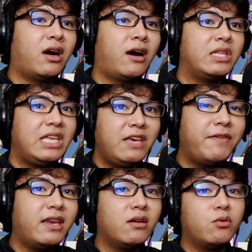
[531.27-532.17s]

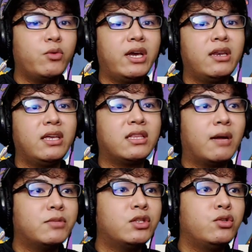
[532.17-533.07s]
even when it
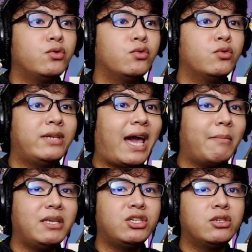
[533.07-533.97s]
comes to
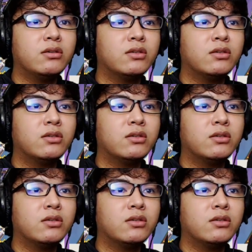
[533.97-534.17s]
damage.